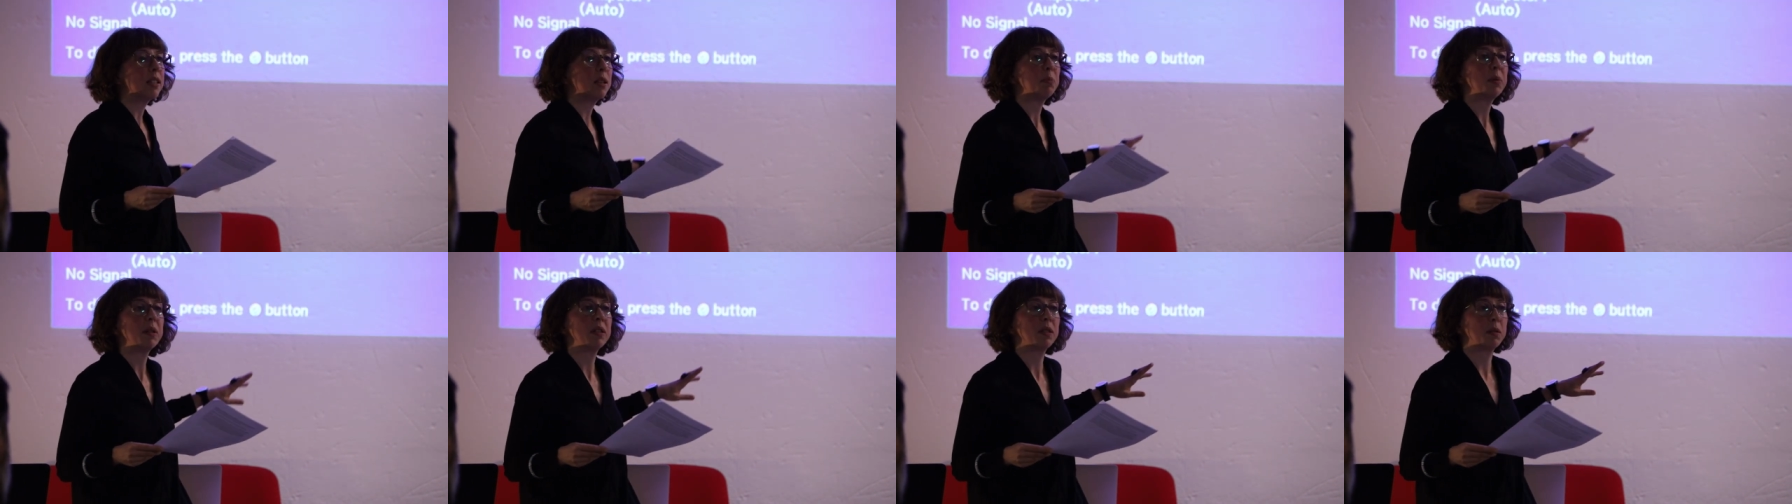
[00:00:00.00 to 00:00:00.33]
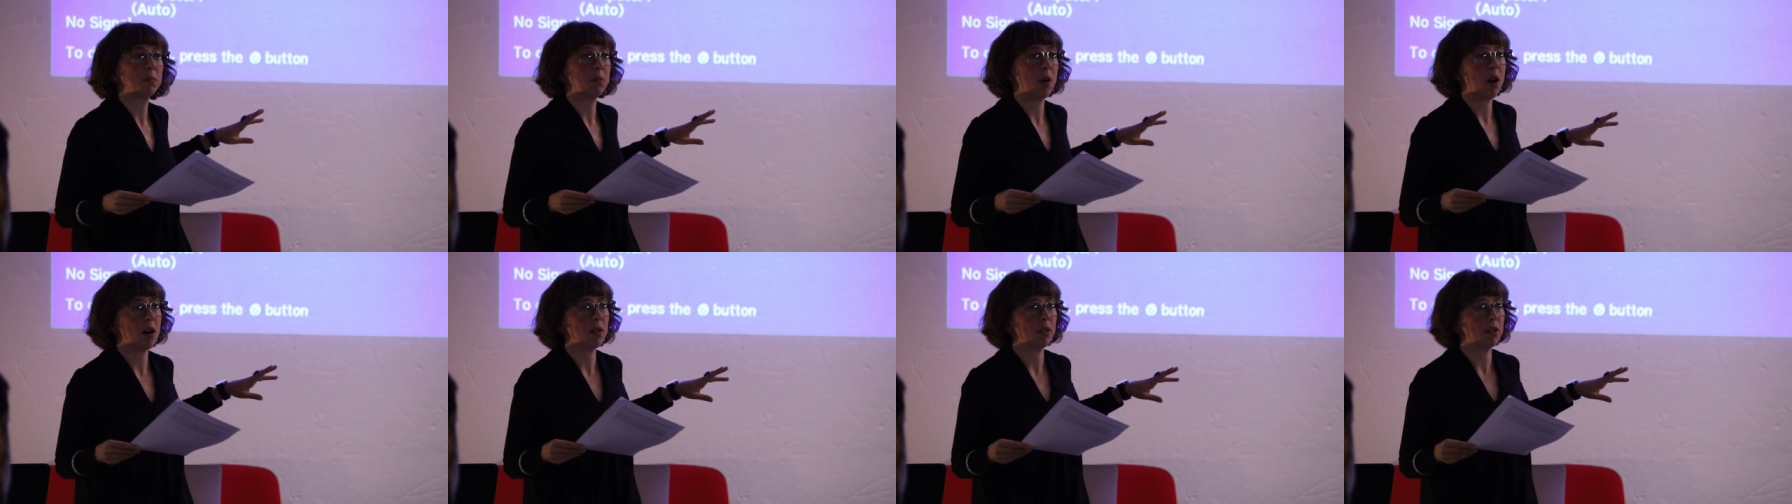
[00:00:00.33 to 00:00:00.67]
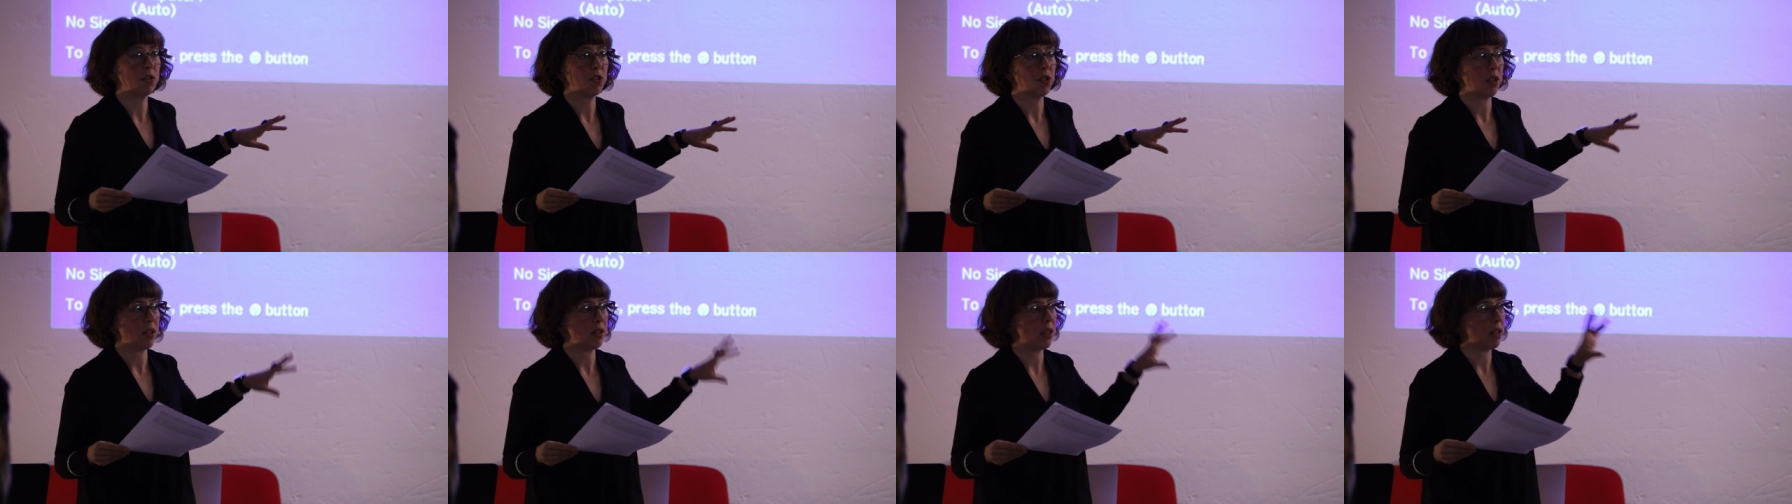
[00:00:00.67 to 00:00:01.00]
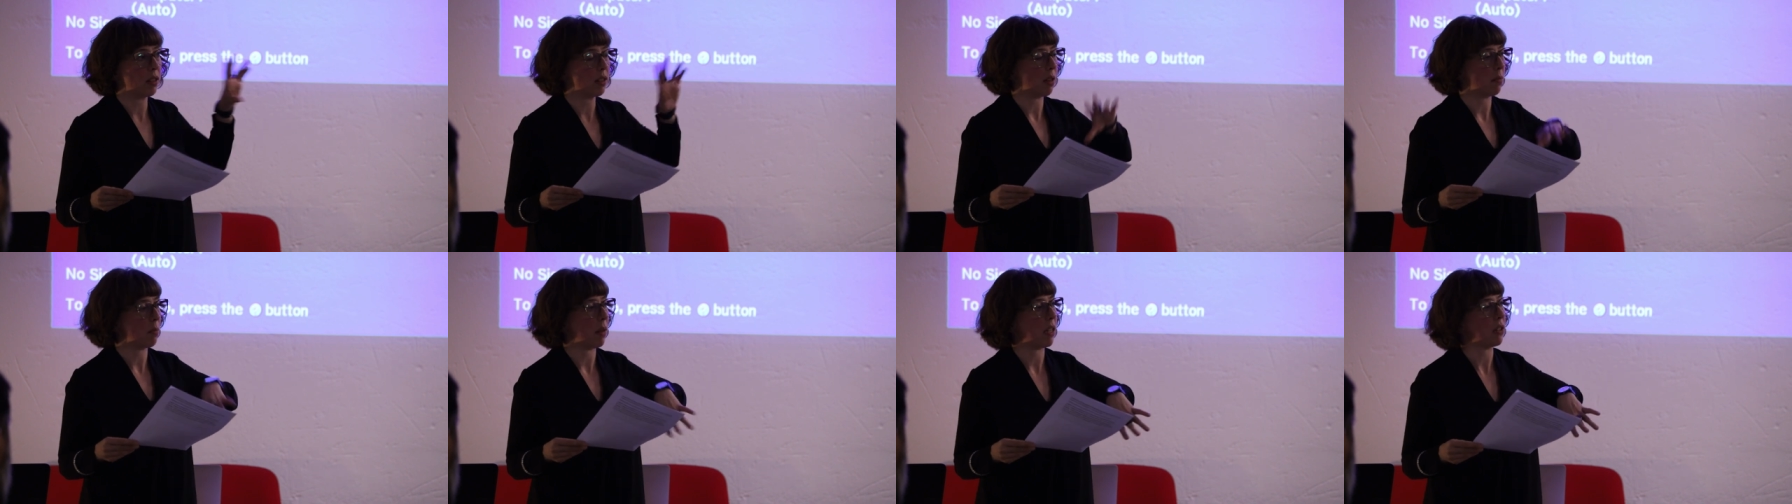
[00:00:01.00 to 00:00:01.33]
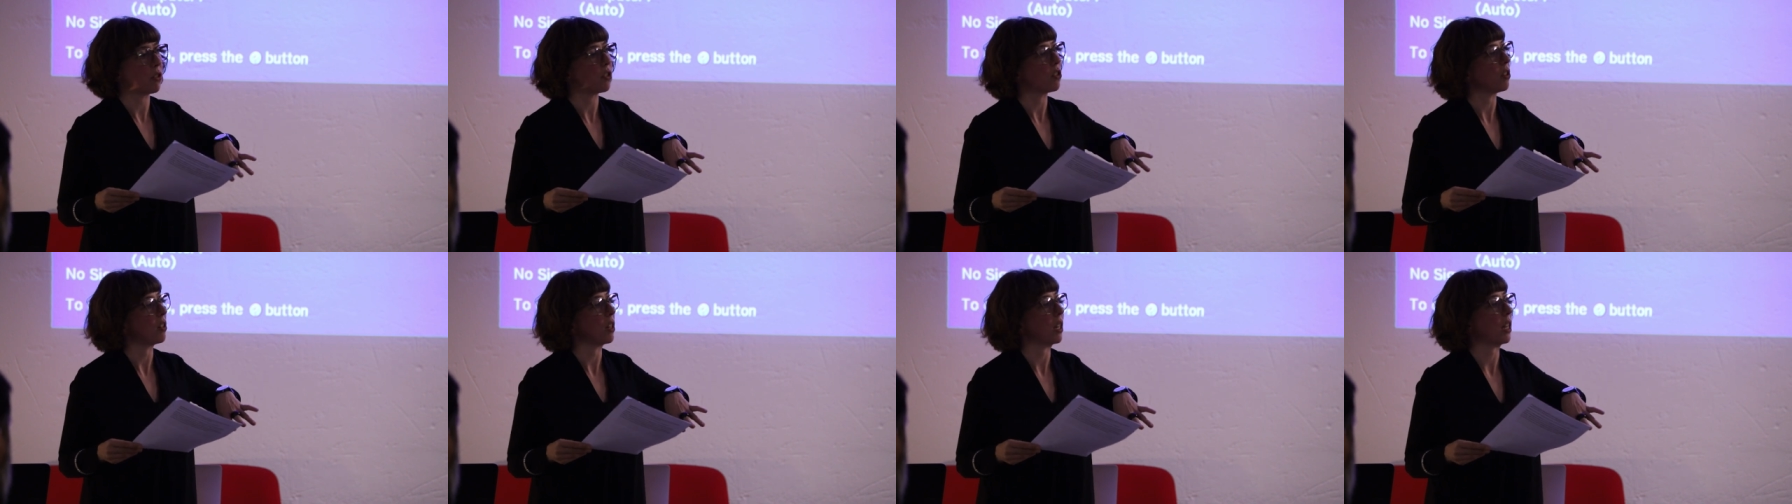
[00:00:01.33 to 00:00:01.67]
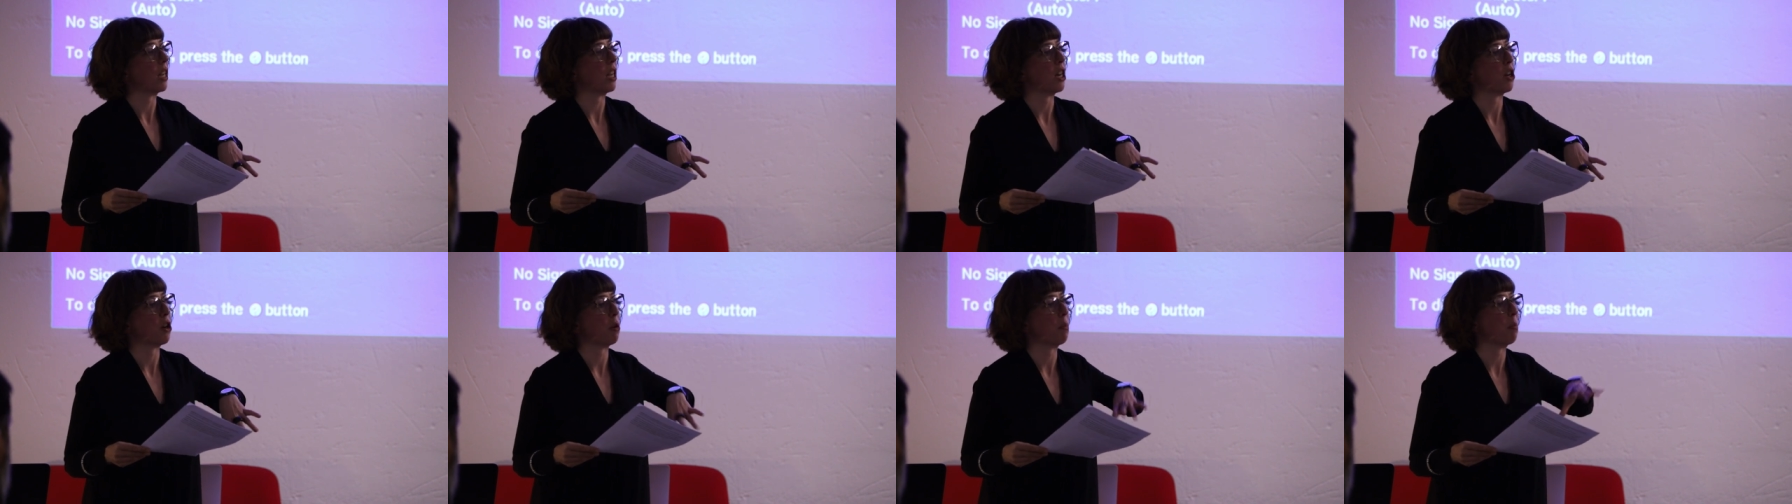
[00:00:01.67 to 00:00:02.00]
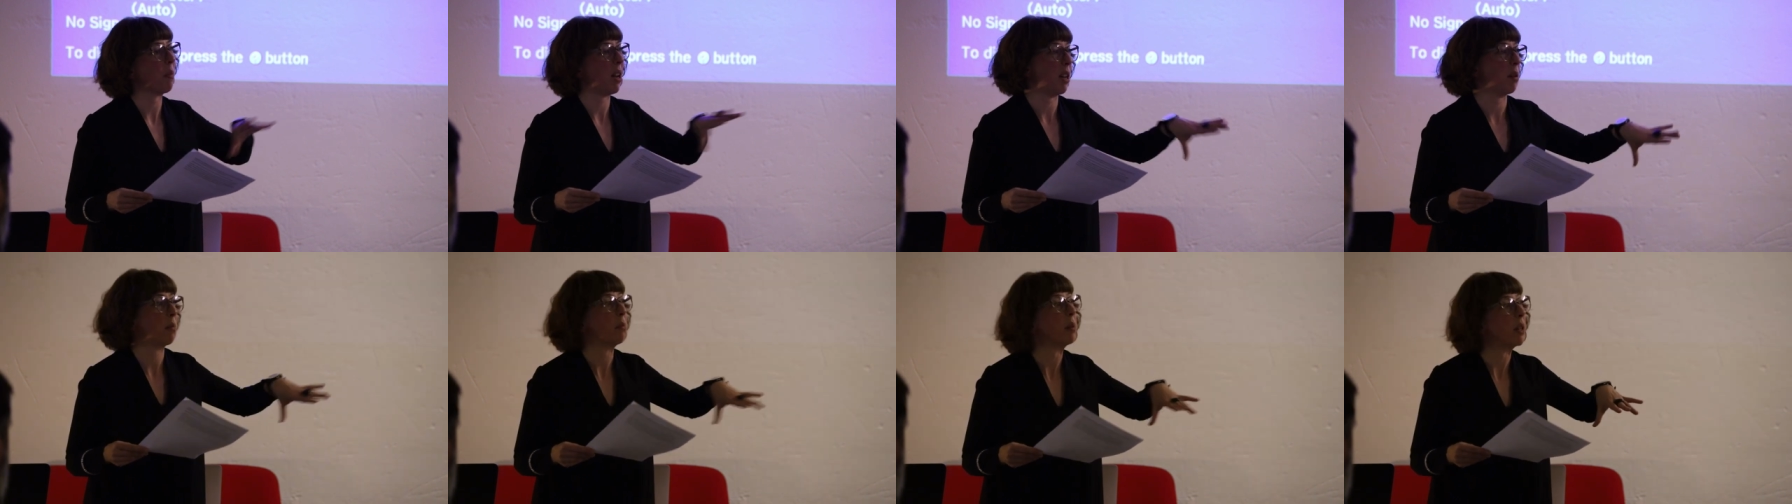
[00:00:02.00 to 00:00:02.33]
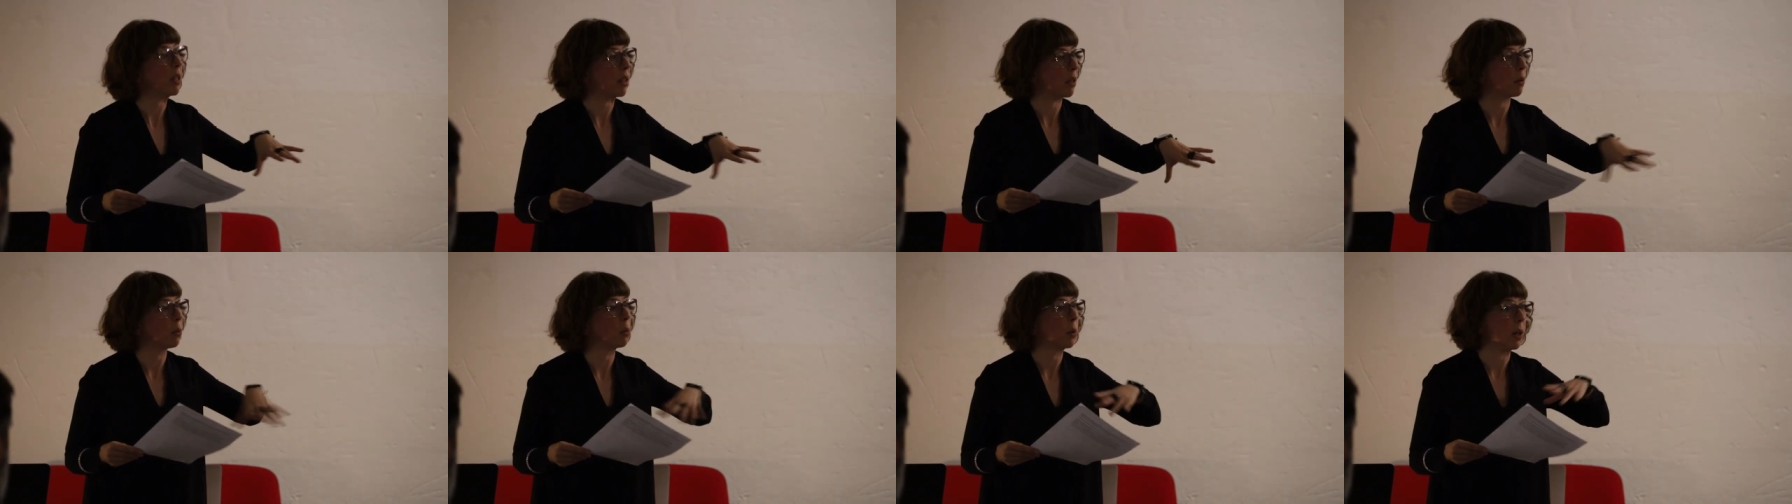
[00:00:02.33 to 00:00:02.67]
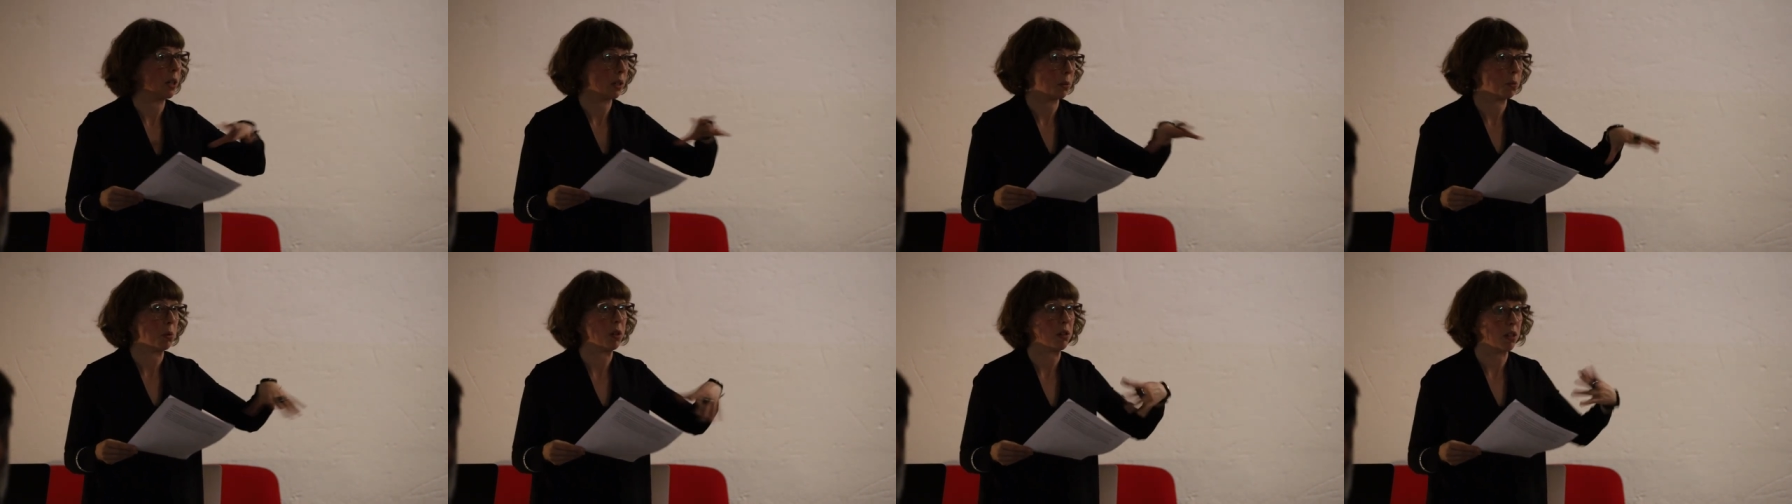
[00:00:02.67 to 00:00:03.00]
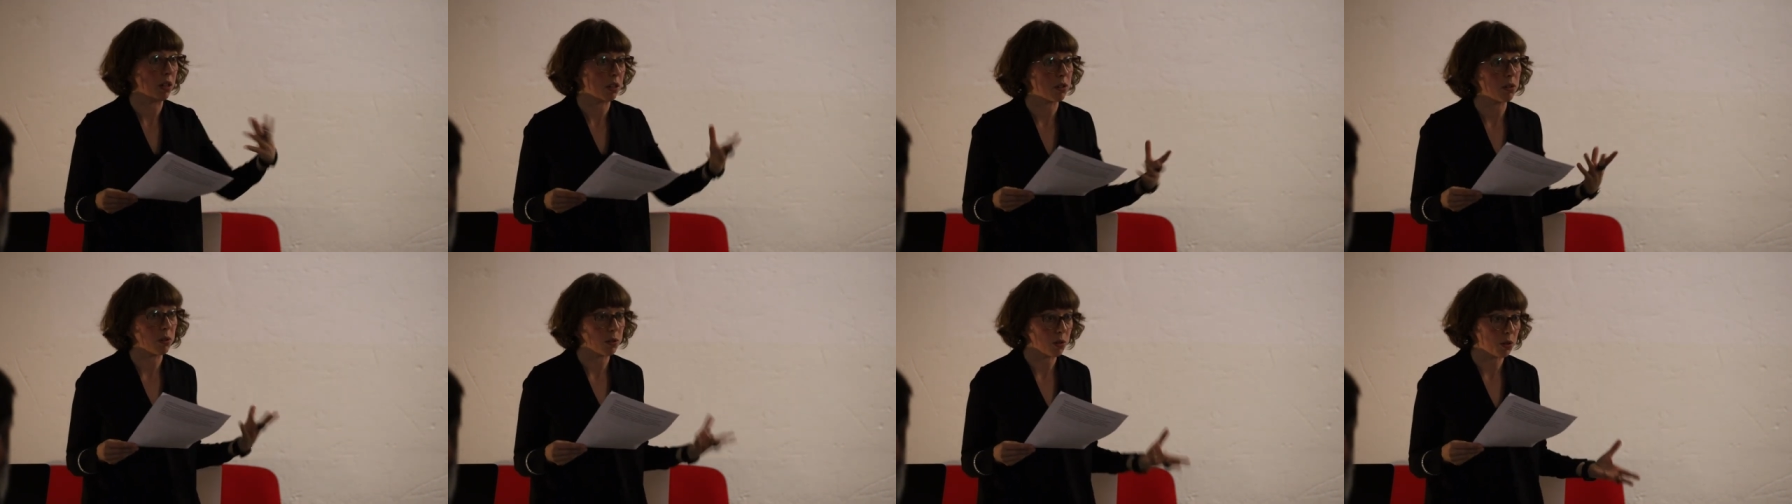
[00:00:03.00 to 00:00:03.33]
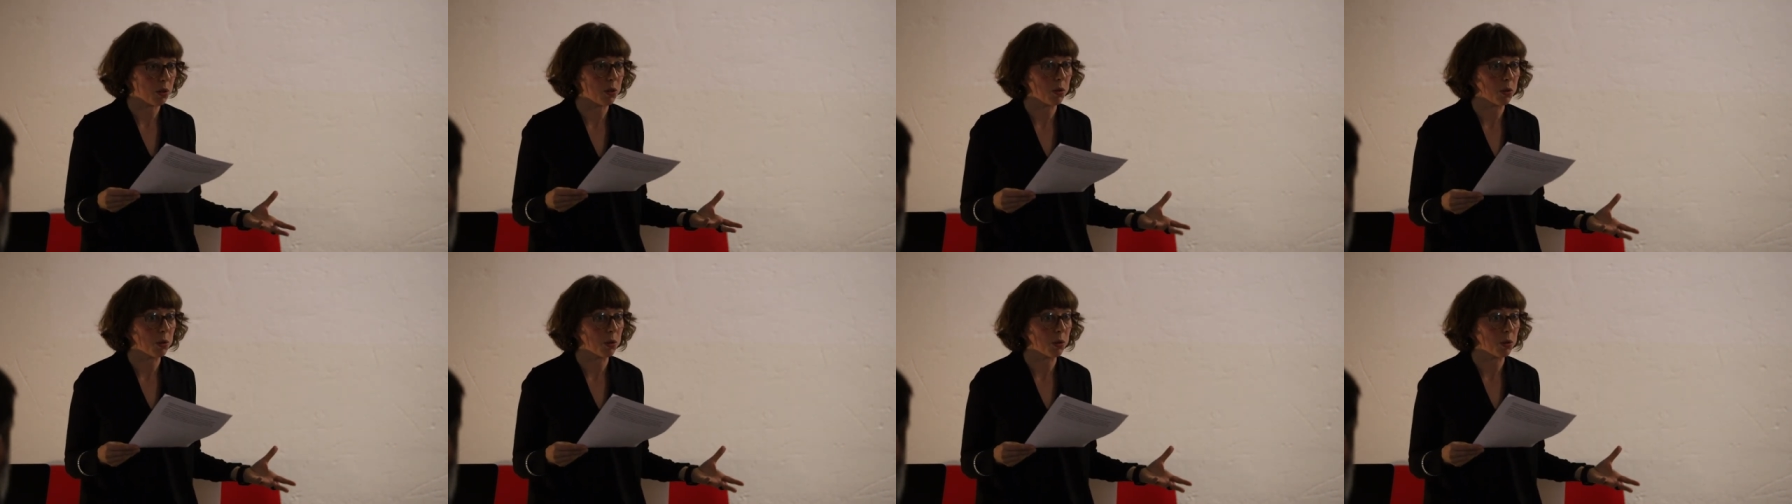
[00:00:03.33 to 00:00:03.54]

this epistemology that they mentioned here might be the work we need to